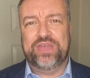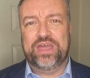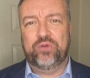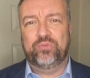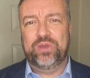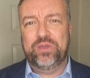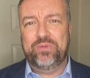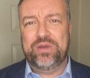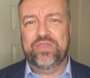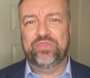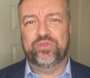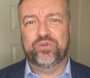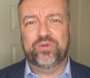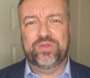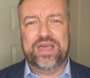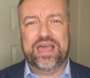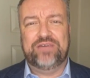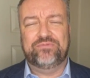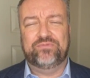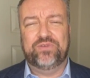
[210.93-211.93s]
that we went through
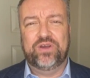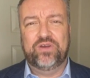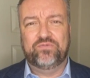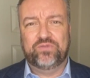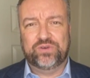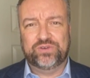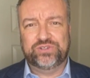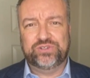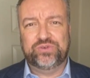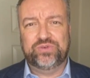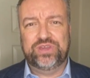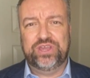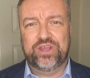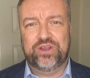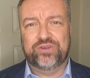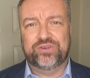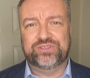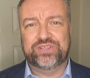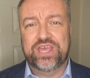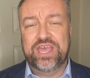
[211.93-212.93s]
that for 2
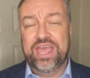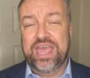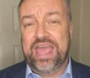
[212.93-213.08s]
years.